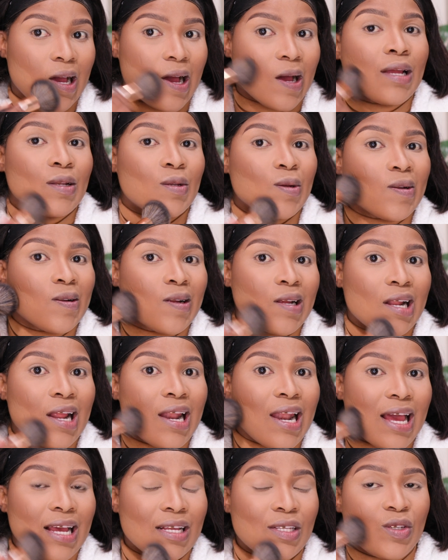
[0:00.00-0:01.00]
I don't want to
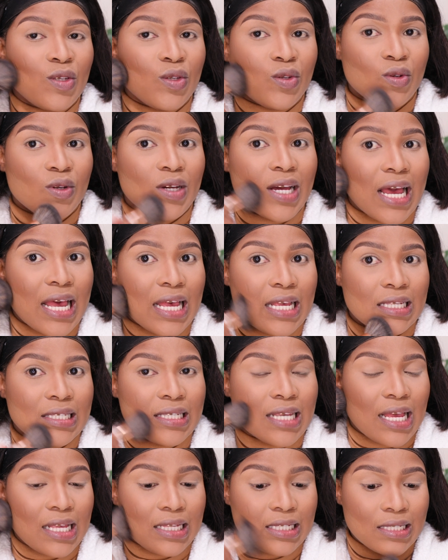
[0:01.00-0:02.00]
lie to you guys
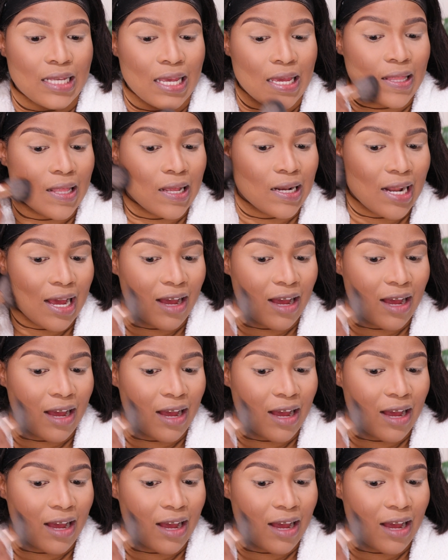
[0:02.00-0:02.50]
and say that